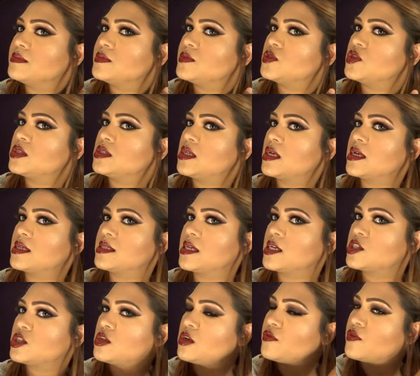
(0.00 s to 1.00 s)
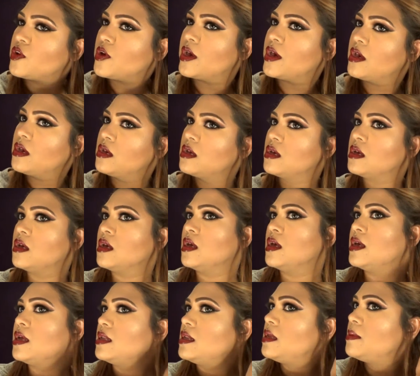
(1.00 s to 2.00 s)
Just take a section of your hair,
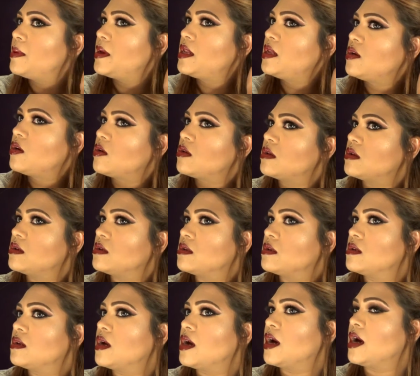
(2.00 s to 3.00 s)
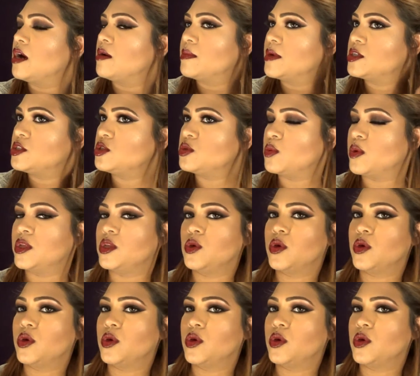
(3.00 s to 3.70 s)
depending on how much you want.